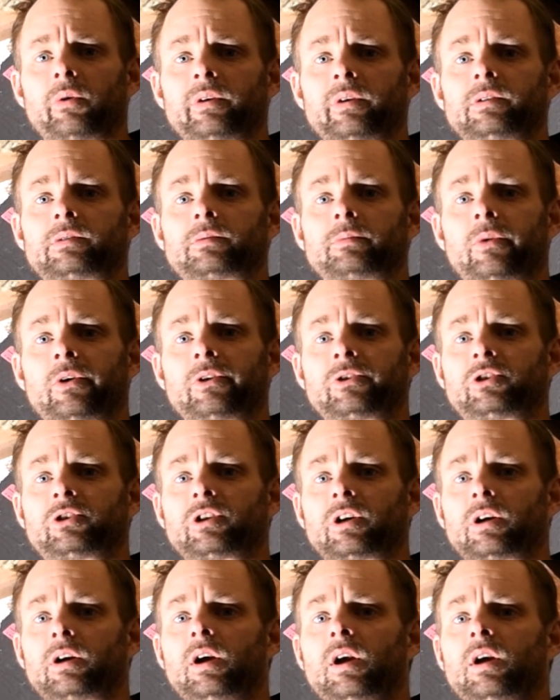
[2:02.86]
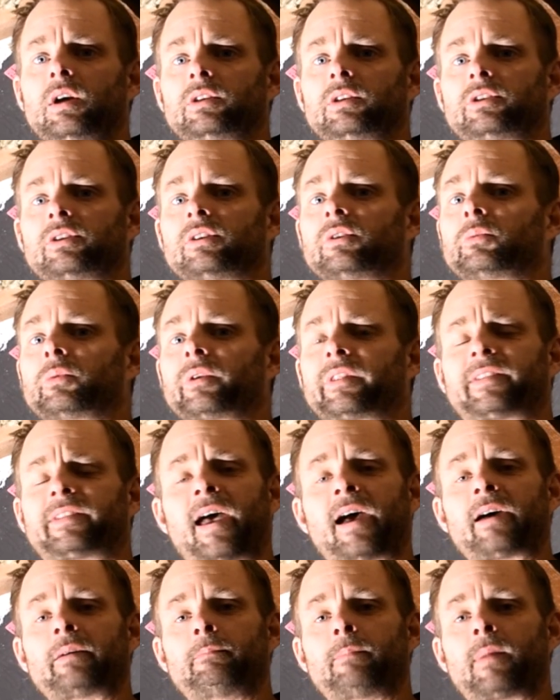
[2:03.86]
is the moisture. So with
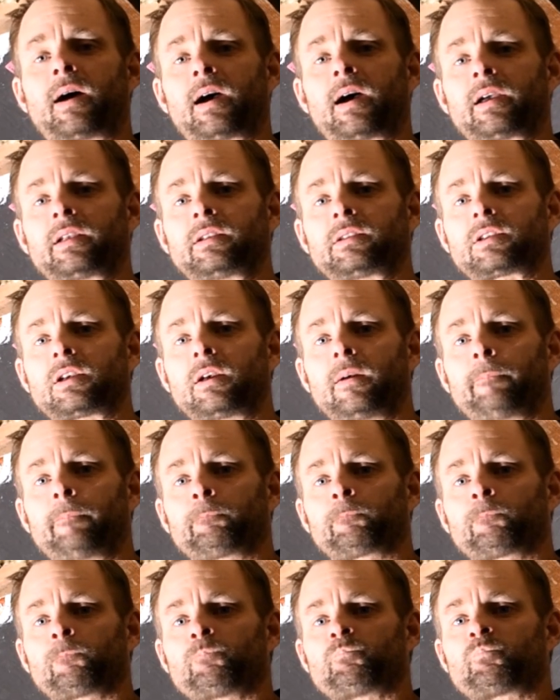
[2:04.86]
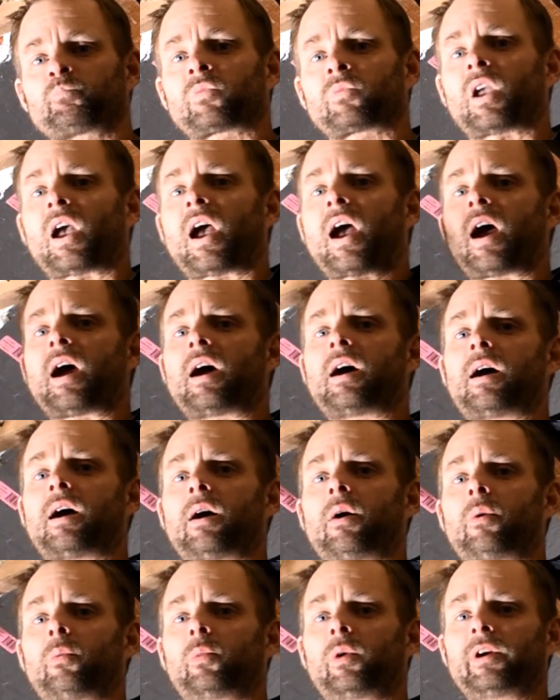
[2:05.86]
that in mind,
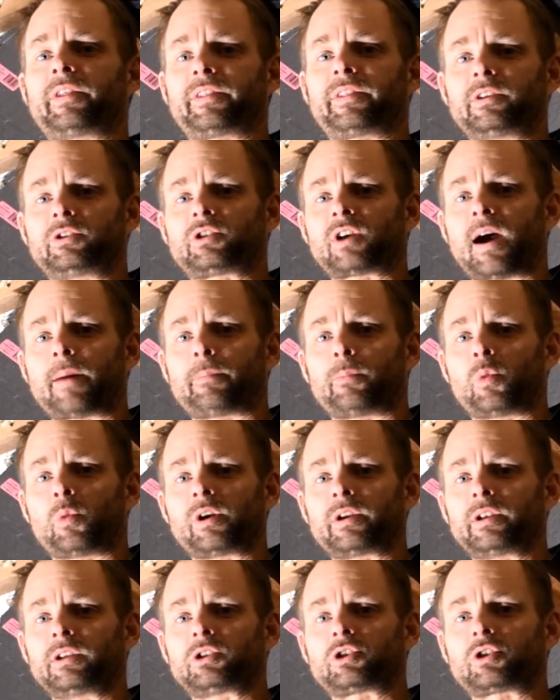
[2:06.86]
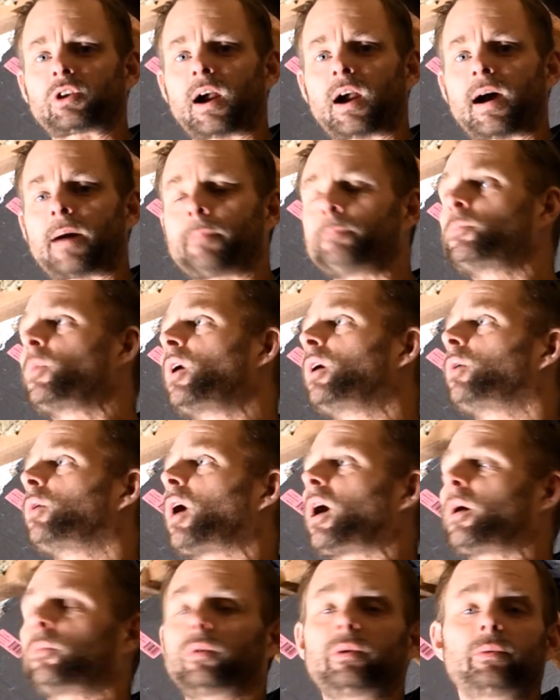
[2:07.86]
with the 1 inch drop,
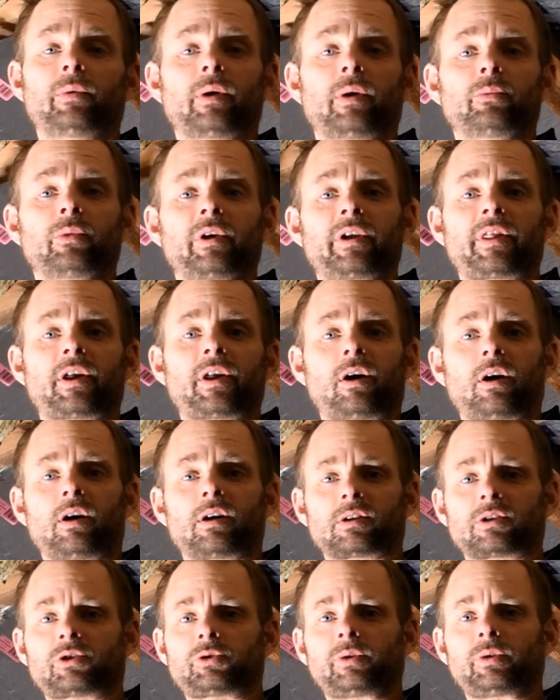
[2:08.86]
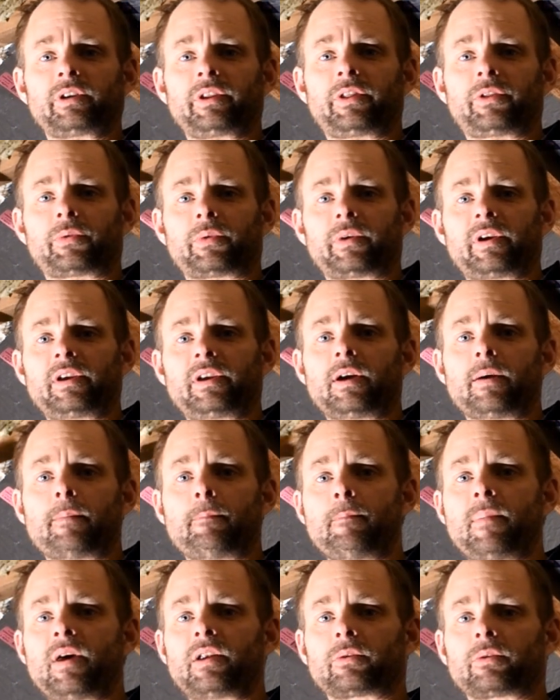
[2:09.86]
we went with R-23
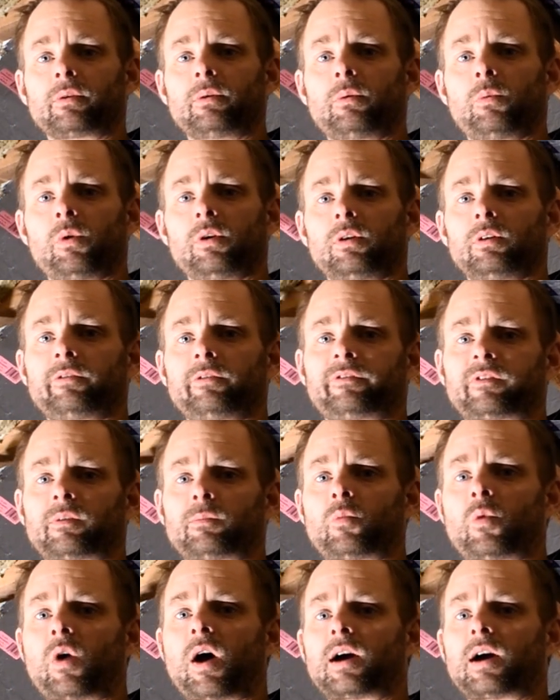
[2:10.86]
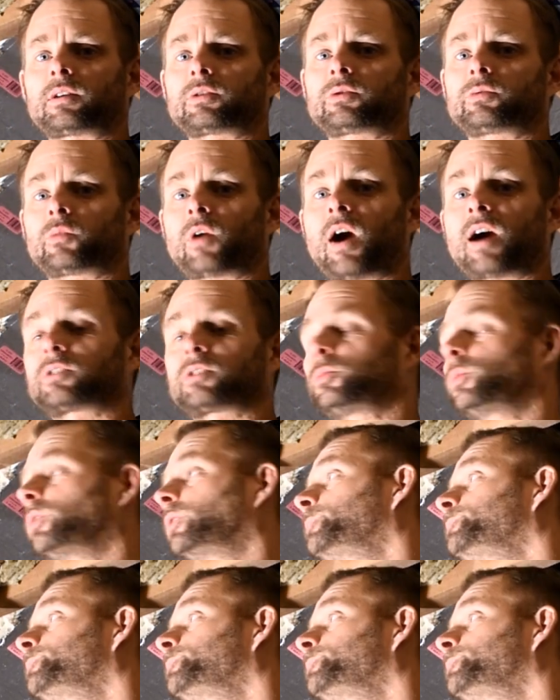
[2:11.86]
Mineral Wool from Rockwool,